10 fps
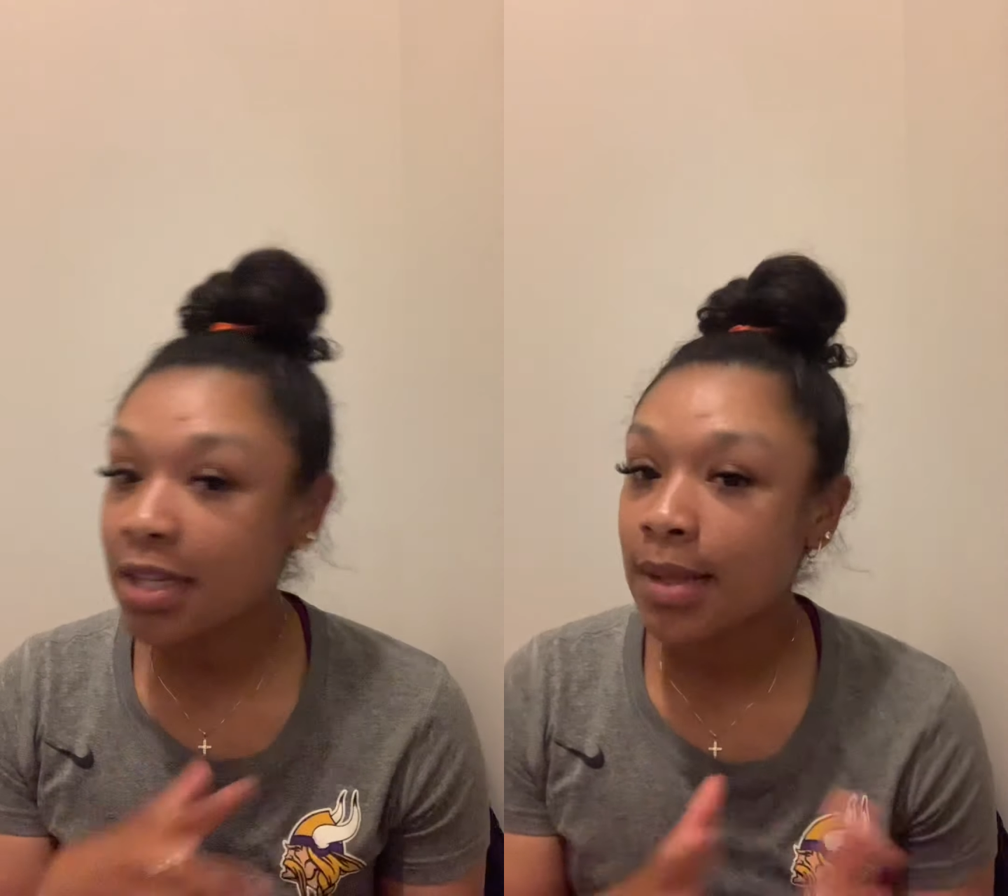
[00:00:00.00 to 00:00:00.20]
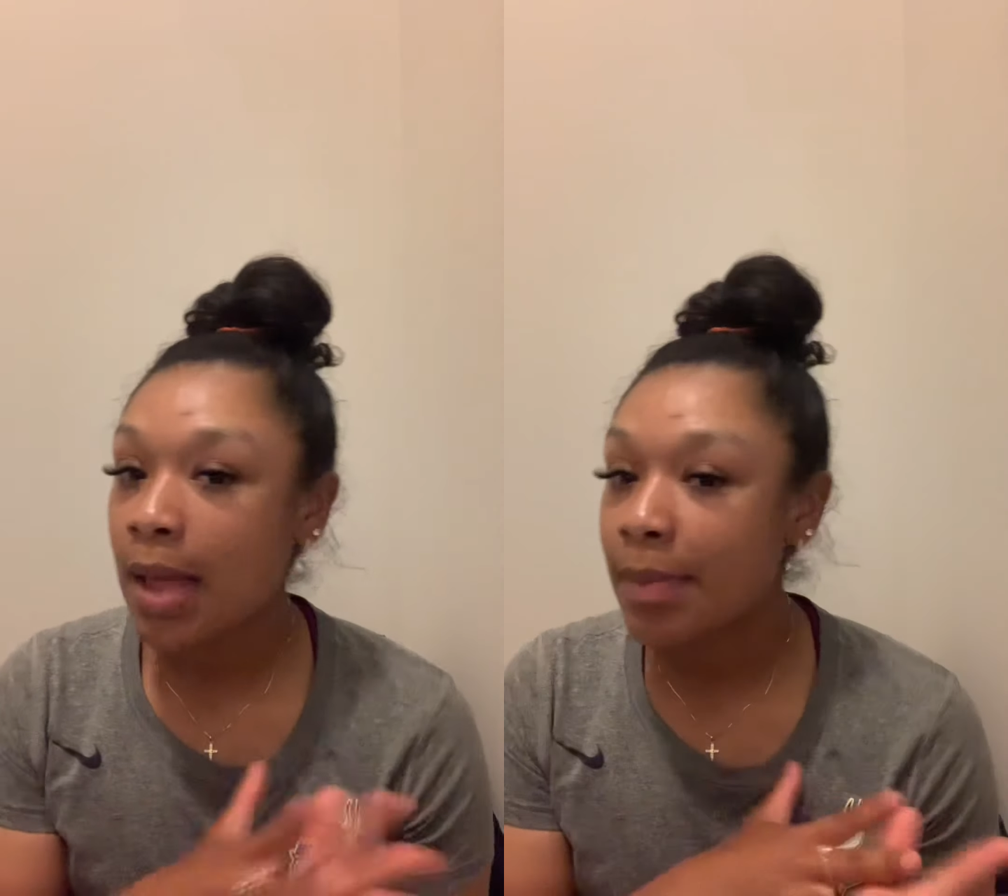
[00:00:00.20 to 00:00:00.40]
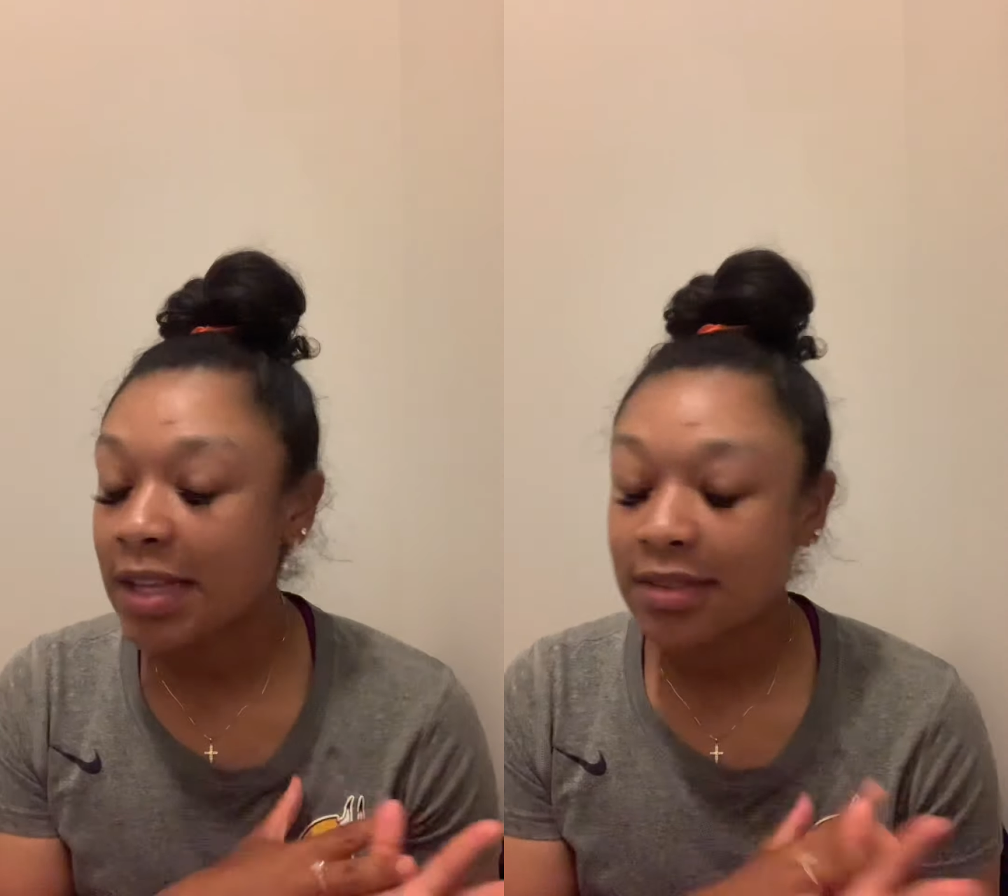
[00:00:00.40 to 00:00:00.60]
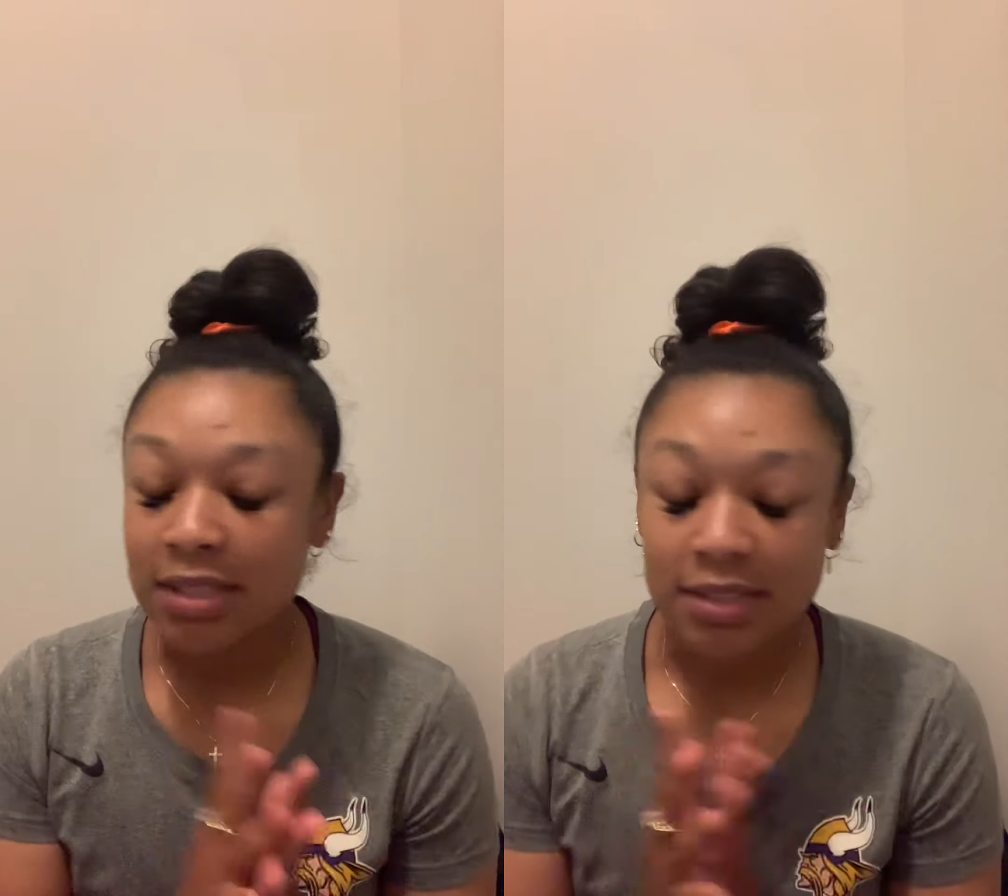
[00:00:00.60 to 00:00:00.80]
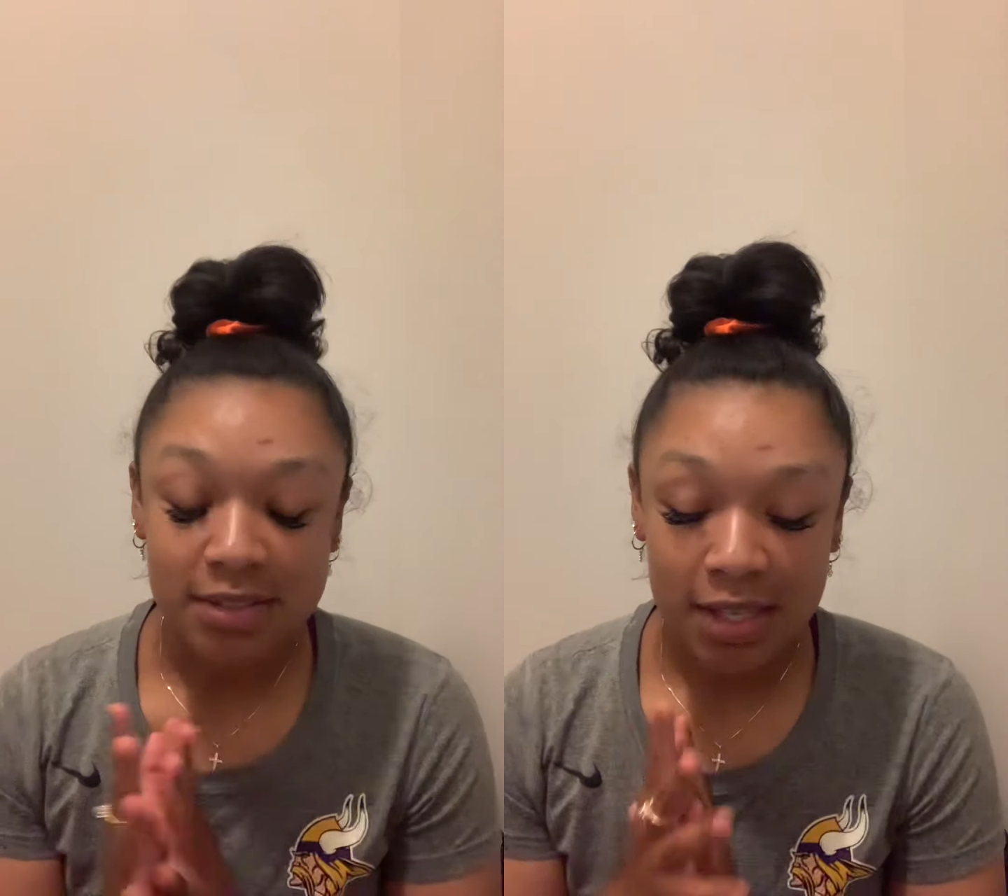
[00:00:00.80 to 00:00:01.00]
if that makes
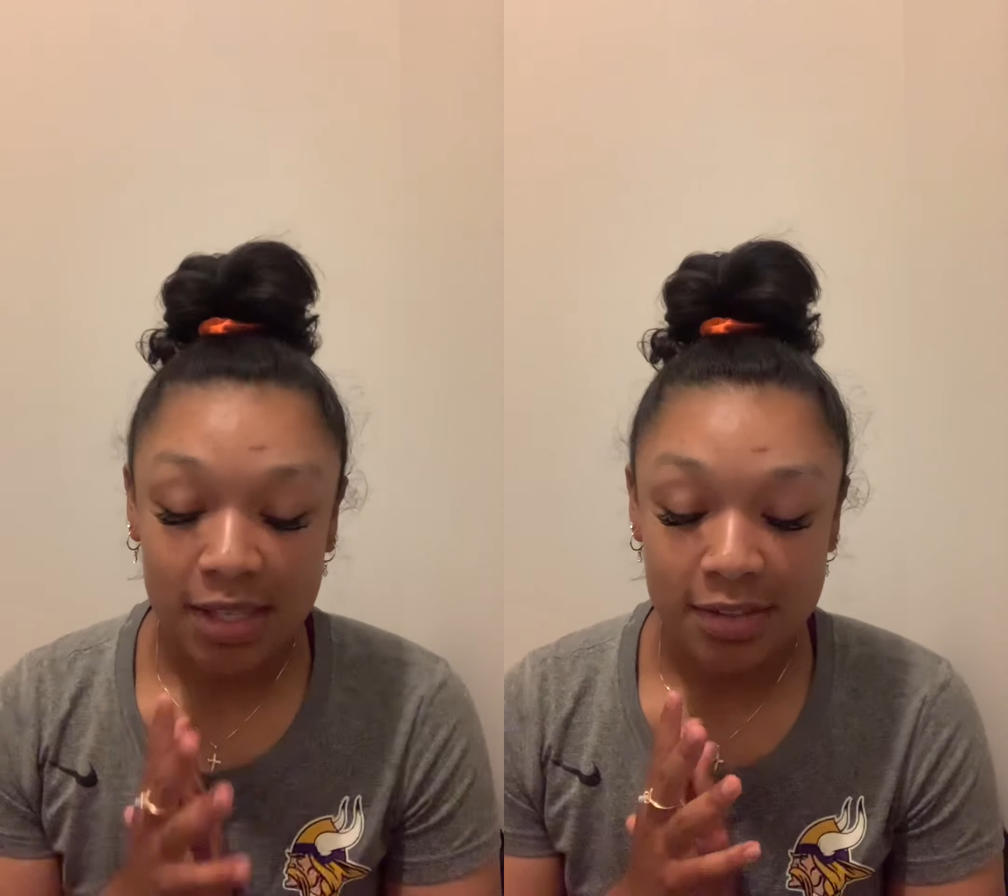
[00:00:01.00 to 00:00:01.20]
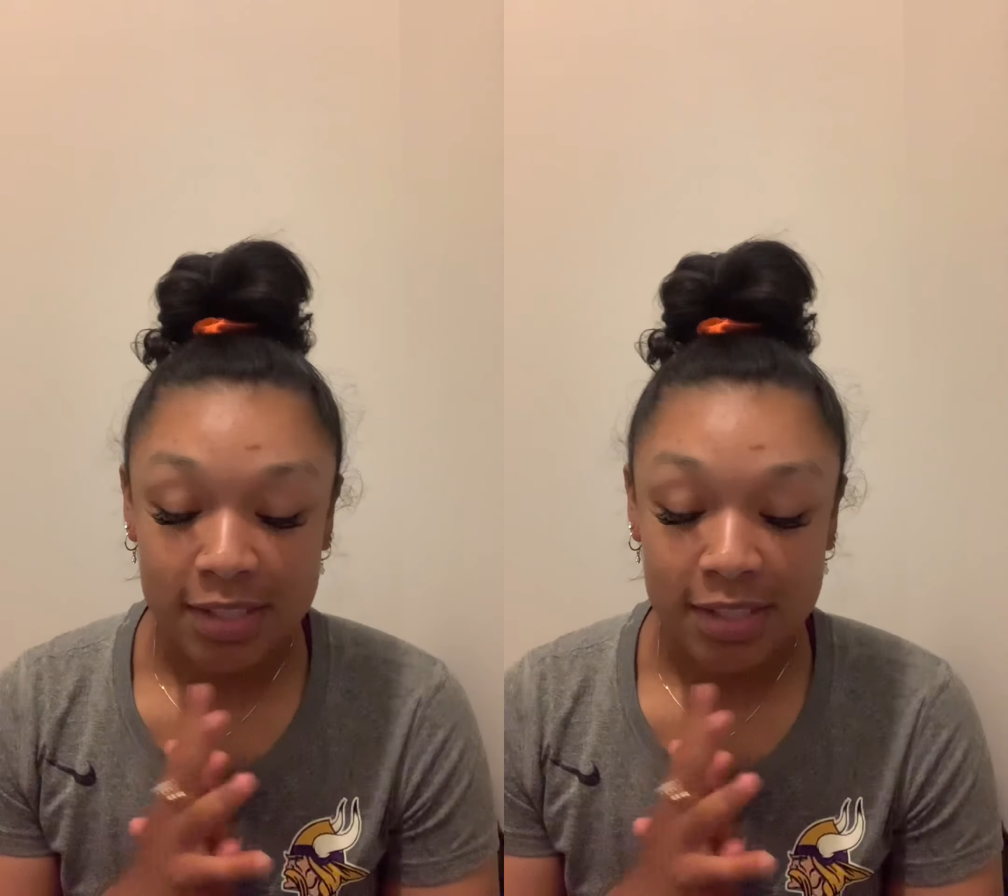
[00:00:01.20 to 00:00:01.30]
any sense.